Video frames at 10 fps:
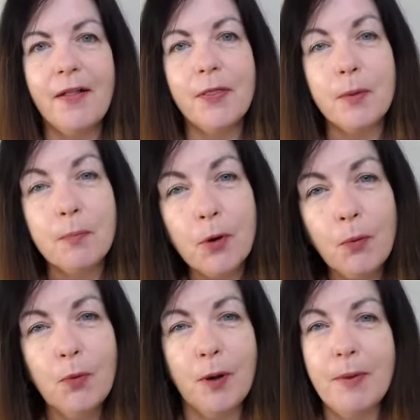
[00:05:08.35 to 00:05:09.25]
the
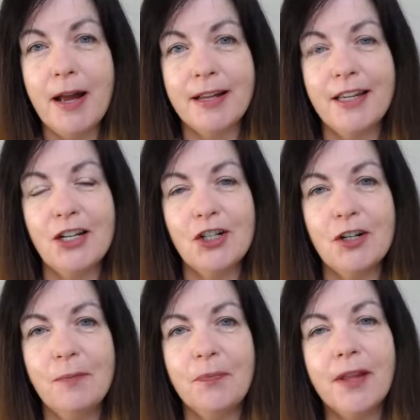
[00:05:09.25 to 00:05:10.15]
appropriate package,
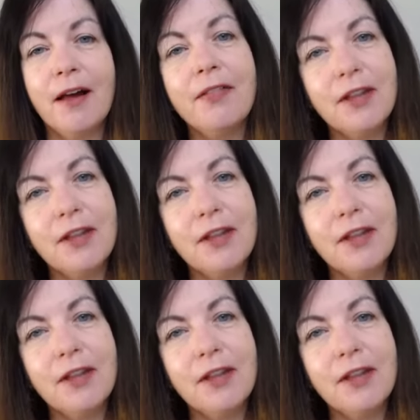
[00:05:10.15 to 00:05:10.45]
and